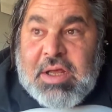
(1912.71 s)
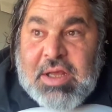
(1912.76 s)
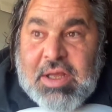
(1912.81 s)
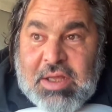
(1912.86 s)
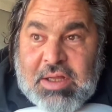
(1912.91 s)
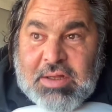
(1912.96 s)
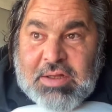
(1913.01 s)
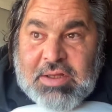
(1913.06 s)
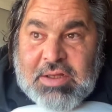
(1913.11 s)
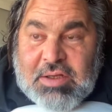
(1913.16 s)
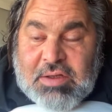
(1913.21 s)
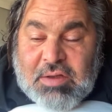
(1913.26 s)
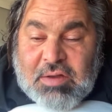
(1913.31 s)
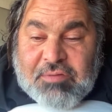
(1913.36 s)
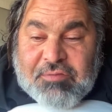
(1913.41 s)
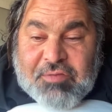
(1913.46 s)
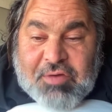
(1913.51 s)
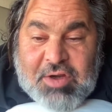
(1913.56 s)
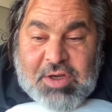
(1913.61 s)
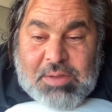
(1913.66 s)
illegal
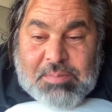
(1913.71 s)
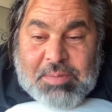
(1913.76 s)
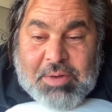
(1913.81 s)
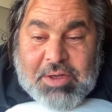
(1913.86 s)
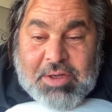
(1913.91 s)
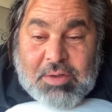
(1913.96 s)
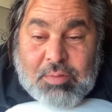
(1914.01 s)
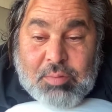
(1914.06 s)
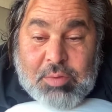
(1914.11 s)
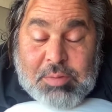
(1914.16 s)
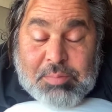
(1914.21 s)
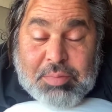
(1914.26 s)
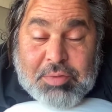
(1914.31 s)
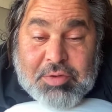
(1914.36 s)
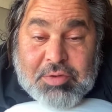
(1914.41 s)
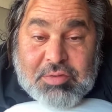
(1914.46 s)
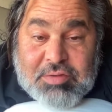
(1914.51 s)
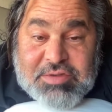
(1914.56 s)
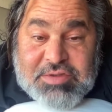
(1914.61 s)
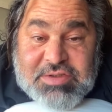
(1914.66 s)
for anybody to
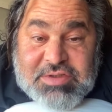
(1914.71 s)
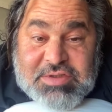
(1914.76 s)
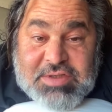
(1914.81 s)
reproduce a